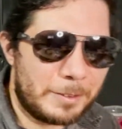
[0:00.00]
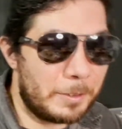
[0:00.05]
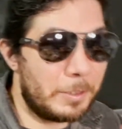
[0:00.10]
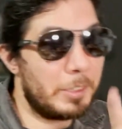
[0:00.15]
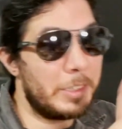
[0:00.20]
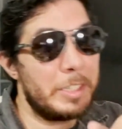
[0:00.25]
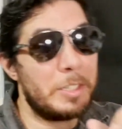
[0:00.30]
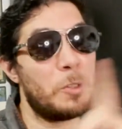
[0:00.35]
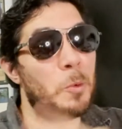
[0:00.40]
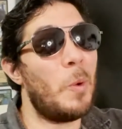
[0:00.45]
Or at
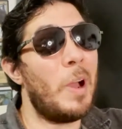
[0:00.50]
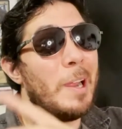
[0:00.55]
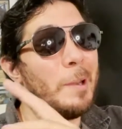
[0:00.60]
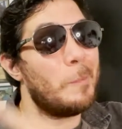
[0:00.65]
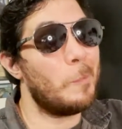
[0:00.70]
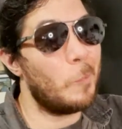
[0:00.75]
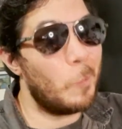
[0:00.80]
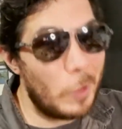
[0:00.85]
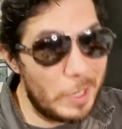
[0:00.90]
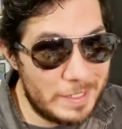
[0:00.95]
least why
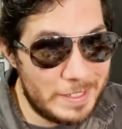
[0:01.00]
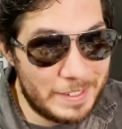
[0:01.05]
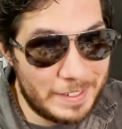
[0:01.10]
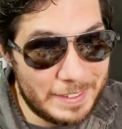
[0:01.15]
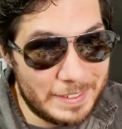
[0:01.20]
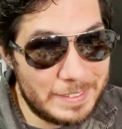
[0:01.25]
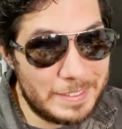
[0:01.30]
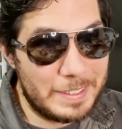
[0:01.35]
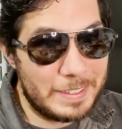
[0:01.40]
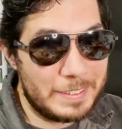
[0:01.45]
was
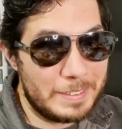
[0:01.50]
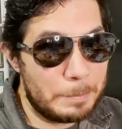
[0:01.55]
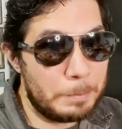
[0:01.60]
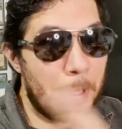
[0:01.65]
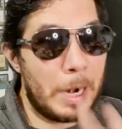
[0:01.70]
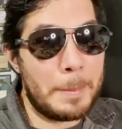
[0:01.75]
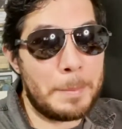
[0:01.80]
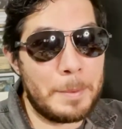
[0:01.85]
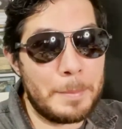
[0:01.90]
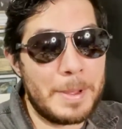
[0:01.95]
it
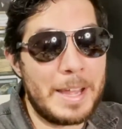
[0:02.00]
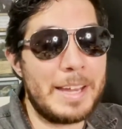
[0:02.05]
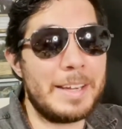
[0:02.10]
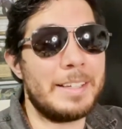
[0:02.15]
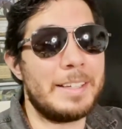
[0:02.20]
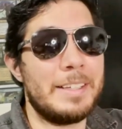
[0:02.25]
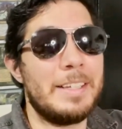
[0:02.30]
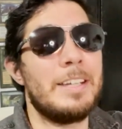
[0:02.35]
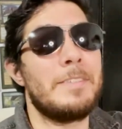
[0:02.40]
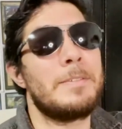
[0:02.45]

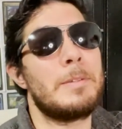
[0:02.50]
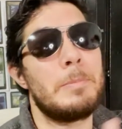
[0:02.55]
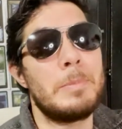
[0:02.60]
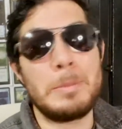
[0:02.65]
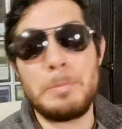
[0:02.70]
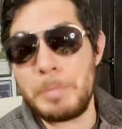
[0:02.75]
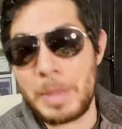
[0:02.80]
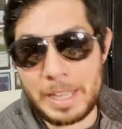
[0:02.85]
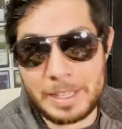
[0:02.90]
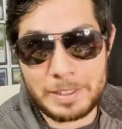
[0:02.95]
problematic enough to be
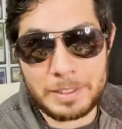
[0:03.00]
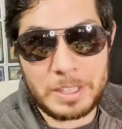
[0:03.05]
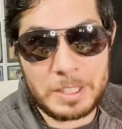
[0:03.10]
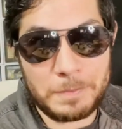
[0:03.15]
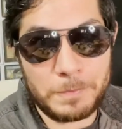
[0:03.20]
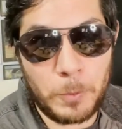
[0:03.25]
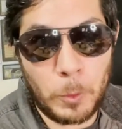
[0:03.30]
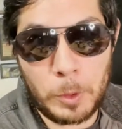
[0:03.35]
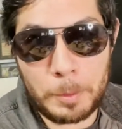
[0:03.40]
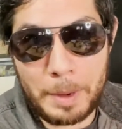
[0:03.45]
banned in the
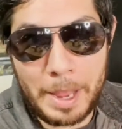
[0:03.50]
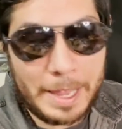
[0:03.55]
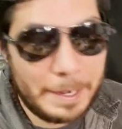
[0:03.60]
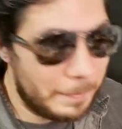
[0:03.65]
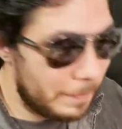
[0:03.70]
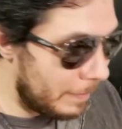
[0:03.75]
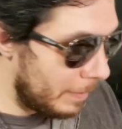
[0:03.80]
format?